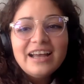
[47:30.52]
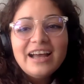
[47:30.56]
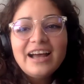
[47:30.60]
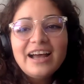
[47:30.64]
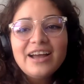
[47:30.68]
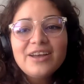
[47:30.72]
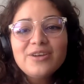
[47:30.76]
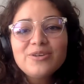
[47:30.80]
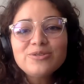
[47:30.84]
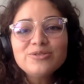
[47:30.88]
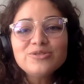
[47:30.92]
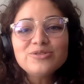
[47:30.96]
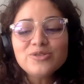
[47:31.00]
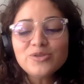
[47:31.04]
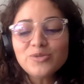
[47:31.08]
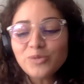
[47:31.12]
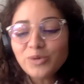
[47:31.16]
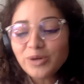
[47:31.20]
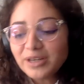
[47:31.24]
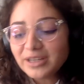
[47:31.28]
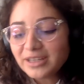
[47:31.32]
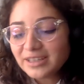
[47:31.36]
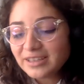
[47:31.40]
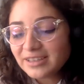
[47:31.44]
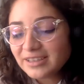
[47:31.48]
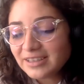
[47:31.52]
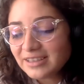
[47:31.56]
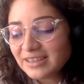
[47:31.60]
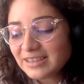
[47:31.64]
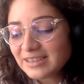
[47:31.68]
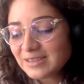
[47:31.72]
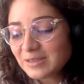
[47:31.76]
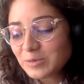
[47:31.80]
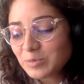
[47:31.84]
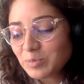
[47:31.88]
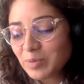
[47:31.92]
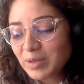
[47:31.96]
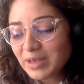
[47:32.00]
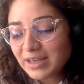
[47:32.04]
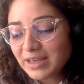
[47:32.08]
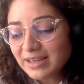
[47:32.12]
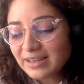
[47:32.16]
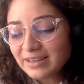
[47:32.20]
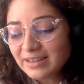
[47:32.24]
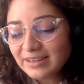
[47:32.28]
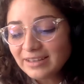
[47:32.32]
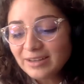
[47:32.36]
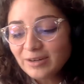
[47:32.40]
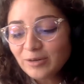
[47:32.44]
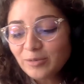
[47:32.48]
I also wanna speak
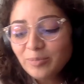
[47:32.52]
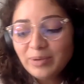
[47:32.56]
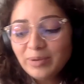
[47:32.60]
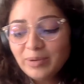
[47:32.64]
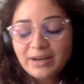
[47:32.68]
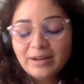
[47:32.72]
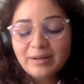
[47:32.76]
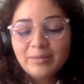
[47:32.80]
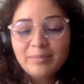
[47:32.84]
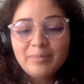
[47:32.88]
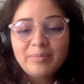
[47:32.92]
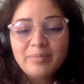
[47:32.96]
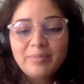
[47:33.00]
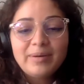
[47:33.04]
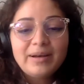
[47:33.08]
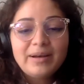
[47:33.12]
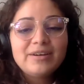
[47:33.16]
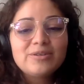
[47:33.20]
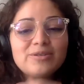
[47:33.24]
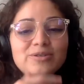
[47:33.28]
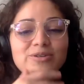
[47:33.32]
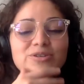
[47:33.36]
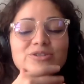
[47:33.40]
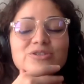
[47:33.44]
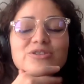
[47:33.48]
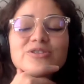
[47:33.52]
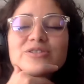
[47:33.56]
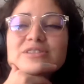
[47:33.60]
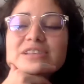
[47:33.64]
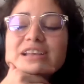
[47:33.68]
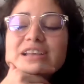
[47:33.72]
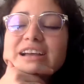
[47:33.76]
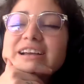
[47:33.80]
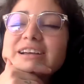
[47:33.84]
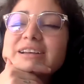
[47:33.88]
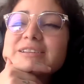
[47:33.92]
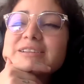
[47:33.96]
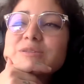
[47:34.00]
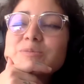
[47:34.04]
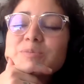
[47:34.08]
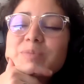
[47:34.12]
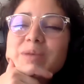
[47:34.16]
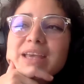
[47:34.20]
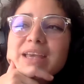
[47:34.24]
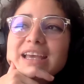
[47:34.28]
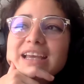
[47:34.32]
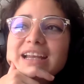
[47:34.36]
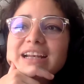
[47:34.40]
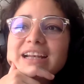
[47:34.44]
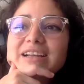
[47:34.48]
a little bit about, or just
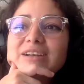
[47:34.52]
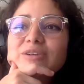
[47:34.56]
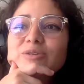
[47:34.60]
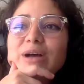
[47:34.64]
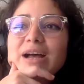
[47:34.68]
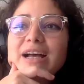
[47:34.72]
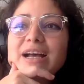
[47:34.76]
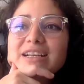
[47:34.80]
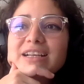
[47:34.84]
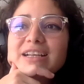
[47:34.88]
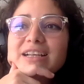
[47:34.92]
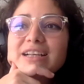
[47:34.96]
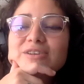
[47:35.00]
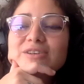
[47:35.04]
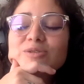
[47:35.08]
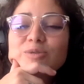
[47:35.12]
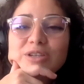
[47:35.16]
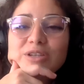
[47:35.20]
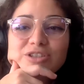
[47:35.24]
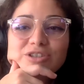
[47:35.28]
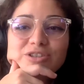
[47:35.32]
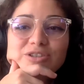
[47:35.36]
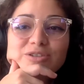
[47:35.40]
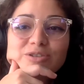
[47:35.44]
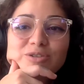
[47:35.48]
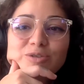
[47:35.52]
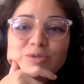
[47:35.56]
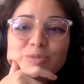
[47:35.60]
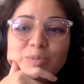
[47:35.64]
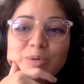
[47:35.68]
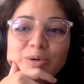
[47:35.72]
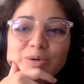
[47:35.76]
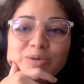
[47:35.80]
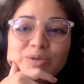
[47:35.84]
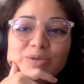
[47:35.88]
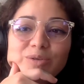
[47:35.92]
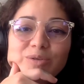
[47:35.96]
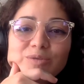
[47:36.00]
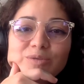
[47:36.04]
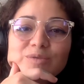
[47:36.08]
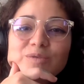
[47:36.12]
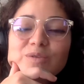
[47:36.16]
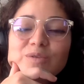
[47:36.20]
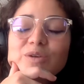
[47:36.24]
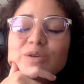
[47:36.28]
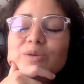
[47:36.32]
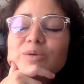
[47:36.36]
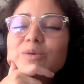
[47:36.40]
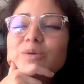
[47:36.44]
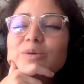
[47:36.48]
speak and ask a question to both of
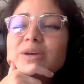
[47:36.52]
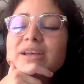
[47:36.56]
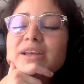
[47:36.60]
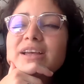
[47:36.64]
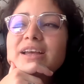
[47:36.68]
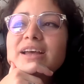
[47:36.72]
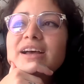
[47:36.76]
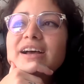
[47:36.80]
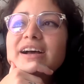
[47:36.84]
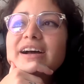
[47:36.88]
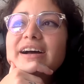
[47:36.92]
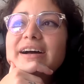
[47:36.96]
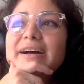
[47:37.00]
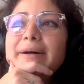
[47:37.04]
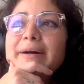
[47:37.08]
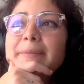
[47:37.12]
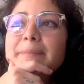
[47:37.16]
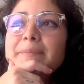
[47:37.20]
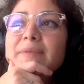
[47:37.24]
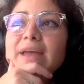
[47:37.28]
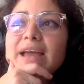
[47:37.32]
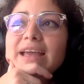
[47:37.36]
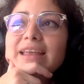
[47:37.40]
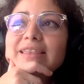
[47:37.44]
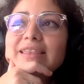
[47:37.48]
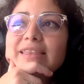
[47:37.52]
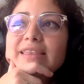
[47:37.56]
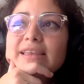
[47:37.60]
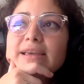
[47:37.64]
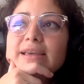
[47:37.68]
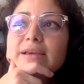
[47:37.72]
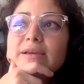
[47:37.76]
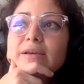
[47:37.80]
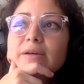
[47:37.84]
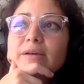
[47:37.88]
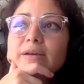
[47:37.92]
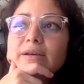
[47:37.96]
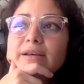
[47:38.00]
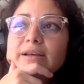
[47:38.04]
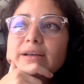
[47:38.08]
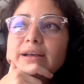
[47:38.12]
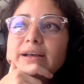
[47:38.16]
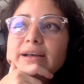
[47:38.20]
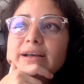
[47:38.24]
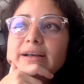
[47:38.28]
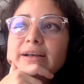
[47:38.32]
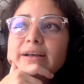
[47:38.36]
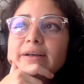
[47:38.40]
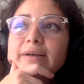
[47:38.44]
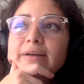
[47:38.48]
you. I think,
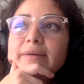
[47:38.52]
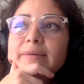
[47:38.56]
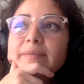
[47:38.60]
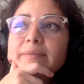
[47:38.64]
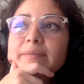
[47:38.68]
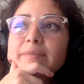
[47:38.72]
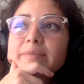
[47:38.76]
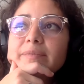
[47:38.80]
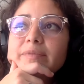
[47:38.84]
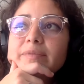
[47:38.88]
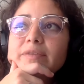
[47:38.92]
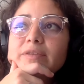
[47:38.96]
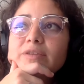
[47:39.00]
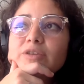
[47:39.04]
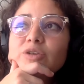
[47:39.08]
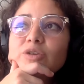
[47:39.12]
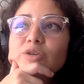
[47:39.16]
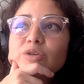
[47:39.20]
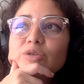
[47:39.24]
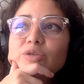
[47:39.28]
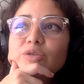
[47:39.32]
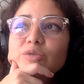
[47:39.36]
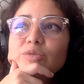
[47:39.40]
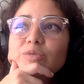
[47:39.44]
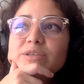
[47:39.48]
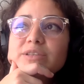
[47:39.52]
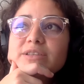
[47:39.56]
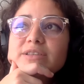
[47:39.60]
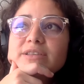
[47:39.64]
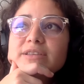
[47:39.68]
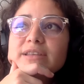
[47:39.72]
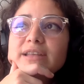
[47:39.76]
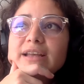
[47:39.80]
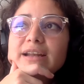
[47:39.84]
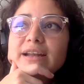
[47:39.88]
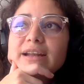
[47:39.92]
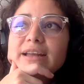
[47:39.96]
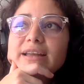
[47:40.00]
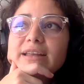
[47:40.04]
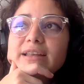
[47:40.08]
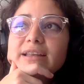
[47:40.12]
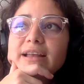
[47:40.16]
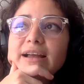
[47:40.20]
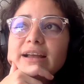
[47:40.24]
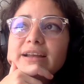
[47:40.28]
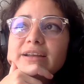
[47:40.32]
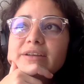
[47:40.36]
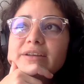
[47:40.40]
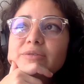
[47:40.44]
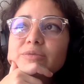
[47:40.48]
you know, the reason that
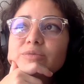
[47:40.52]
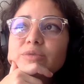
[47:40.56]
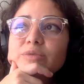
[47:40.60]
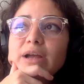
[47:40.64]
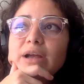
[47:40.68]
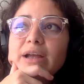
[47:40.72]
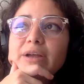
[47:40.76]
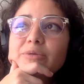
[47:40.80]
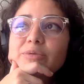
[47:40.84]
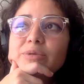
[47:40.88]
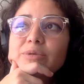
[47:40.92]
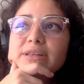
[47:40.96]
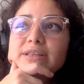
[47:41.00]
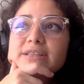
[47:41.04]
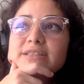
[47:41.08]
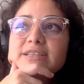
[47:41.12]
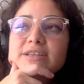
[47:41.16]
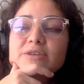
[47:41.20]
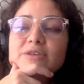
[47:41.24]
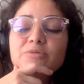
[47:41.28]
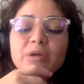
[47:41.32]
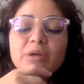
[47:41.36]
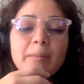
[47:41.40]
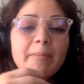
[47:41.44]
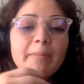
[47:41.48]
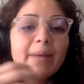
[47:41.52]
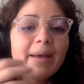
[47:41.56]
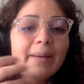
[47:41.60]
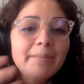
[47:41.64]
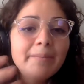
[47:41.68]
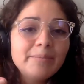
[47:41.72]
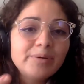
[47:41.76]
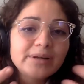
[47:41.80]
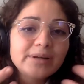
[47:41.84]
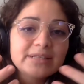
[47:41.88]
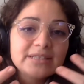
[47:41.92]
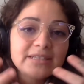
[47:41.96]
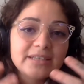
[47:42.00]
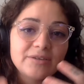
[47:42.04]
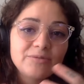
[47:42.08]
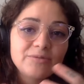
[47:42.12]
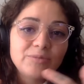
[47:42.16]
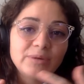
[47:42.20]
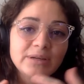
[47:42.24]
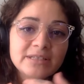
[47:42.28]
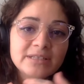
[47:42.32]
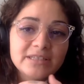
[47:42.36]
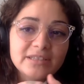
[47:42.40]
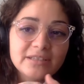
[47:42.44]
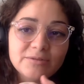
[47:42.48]
I really see remembrance
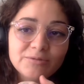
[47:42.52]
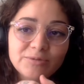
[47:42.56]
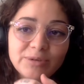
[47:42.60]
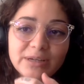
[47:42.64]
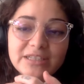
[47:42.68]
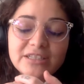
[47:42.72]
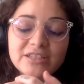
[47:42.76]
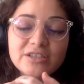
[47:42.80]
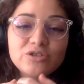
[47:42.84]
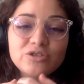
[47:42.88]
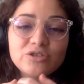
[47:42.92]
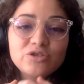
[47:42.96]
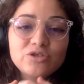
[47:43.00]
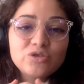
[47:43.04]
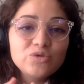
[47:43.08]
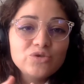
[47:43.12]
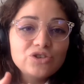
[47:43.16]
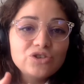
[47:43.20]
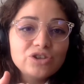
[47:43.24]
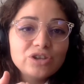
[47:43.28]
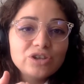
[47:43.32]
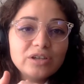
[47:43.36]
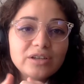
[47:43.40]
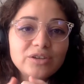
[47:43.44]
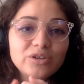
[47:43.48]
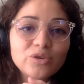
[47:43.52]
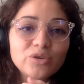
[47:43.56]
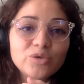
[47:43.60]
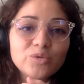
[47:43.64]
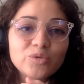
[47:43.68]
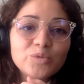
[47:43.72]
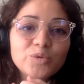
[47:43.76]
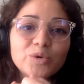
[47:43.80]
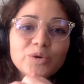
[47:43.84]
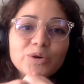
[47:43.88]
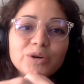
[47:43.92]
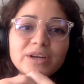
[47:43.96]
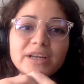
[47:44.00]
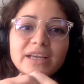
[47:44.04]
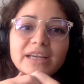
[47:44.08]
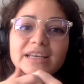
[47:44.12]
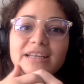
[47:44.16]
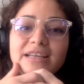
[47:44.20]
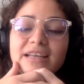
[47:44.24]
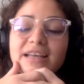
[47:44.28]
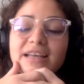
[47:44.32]
and restitution in your work,